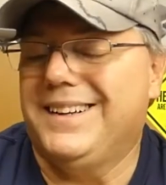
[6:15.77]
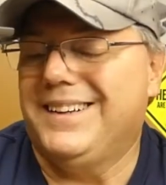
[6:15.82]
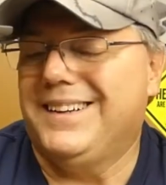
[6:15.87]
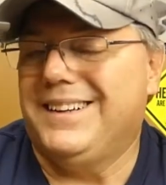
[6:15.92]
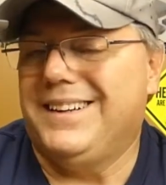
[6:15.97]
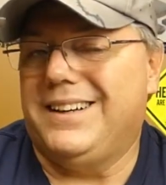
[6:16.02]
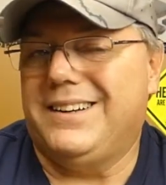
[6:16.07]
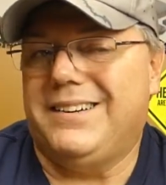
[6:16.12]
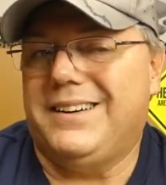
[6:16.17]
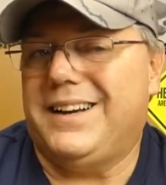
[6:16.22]

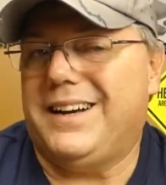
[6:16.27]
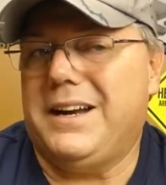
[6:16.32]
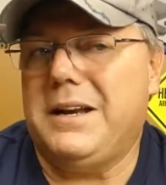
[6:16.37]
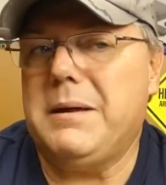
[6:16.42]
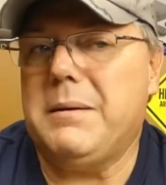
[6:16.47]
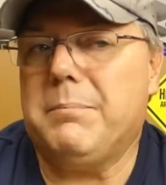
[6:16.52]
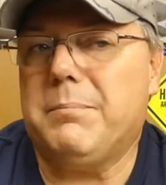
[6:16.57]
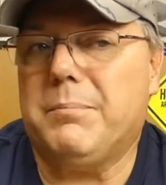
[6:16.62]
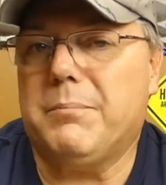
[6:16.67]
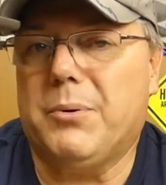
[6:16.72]
at
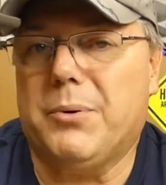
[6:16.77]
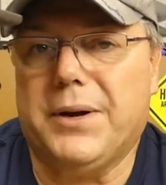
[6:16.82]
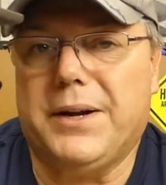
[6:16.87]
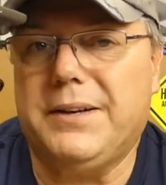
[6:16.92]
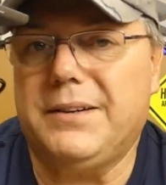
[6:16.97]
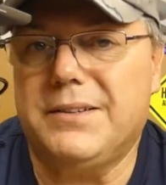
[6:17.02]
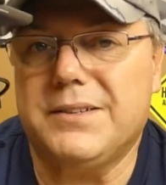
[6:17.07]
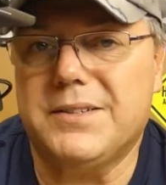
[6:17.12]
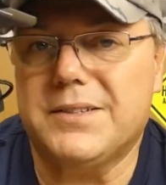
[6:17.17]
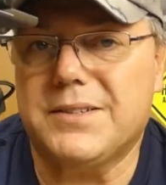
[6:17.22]
any
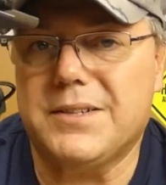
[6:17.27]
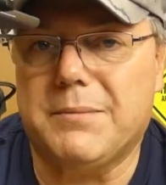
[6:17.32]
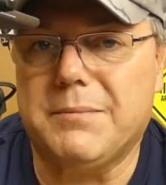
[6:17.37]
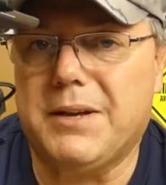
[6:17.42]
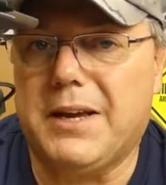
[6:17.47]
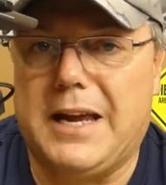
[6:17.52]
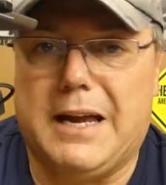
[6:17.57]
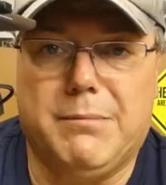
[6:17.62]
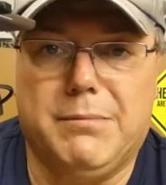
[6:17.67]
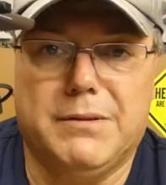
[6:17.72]
point, some
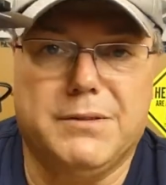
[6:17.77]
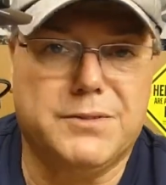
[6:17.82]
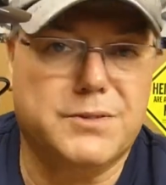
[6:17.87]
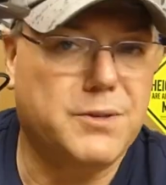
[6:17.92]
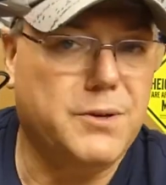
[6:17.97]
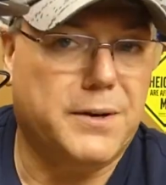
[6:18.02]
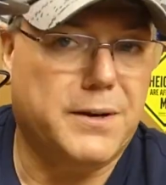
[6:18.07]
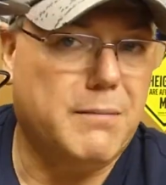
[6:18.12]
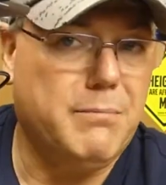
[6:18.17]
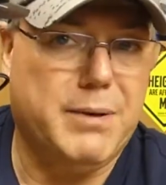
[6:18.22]
cable's
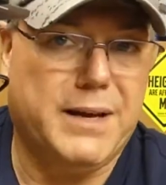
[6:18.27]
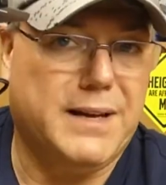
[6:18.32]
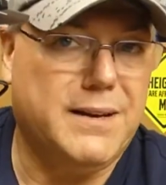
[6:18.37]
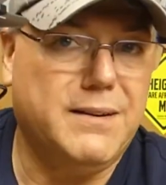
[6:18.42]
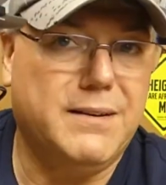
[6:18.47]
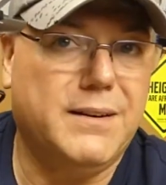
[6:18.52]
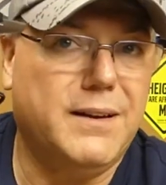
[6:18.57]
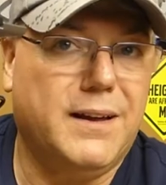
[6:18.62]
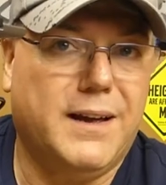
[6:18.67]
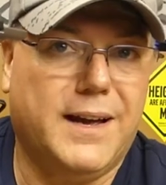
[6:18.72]
going to bend